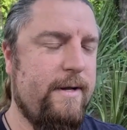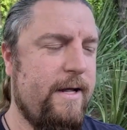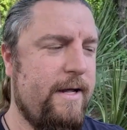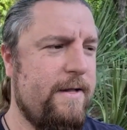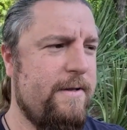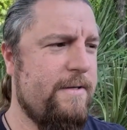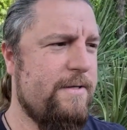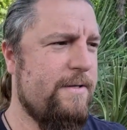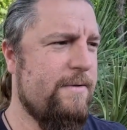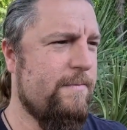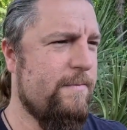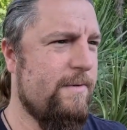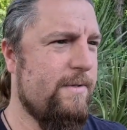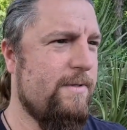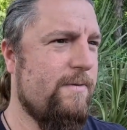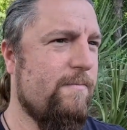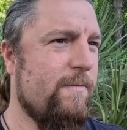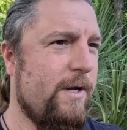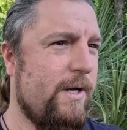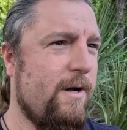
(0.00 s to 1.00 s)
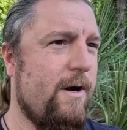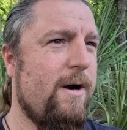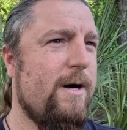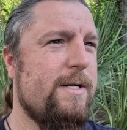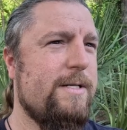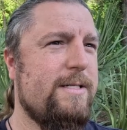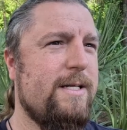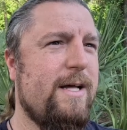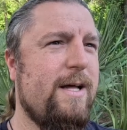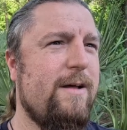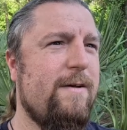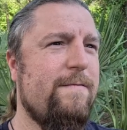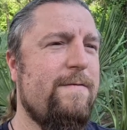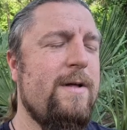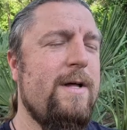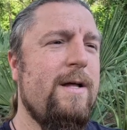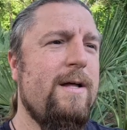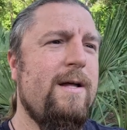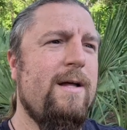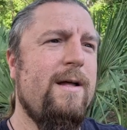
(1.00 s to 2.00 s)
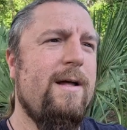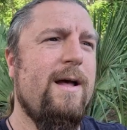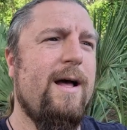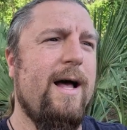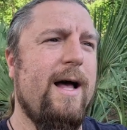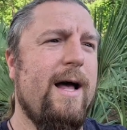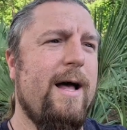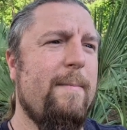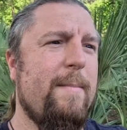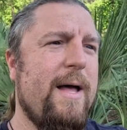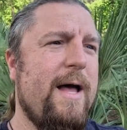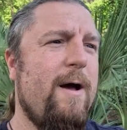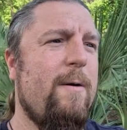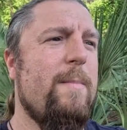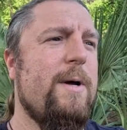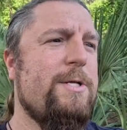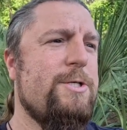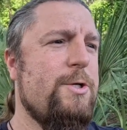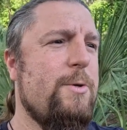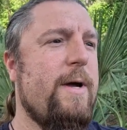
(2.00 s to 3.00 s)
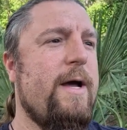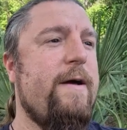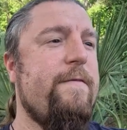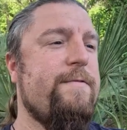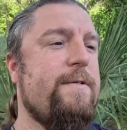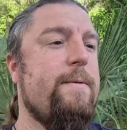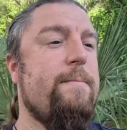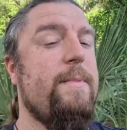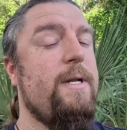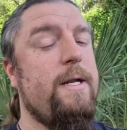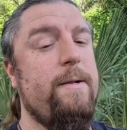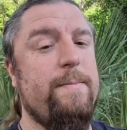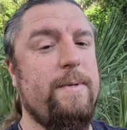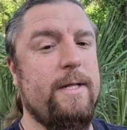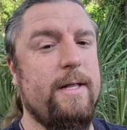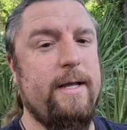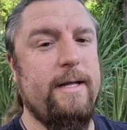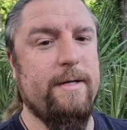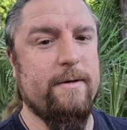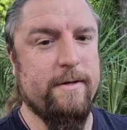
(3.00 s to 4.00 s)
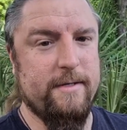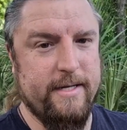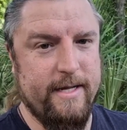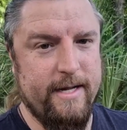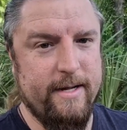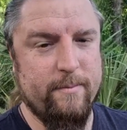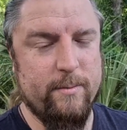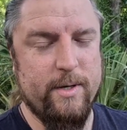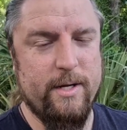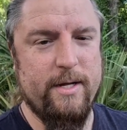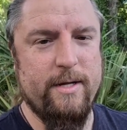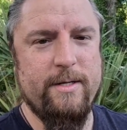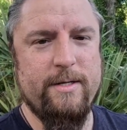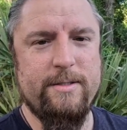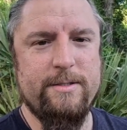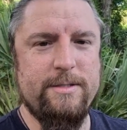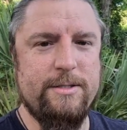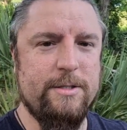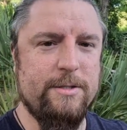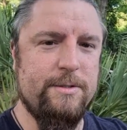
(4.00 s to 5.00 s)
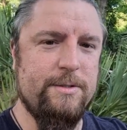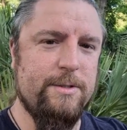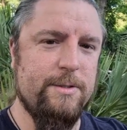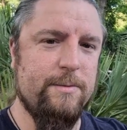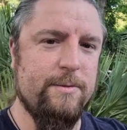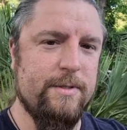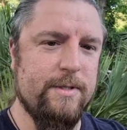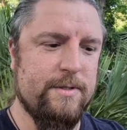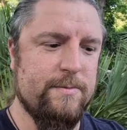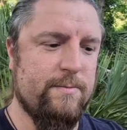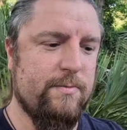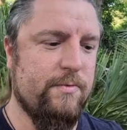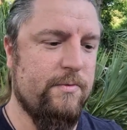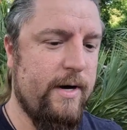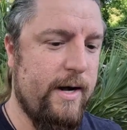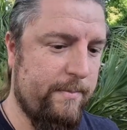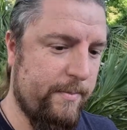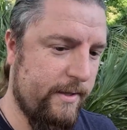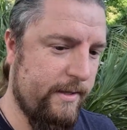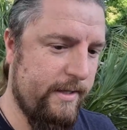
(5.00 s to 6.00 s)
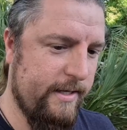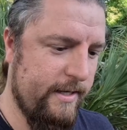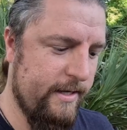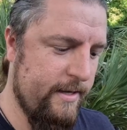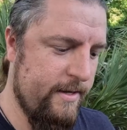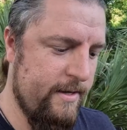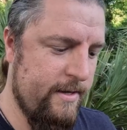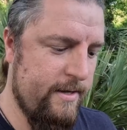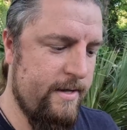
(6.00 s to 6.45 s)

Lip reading: in regards of how much you have to manipulate your camera to do this properly.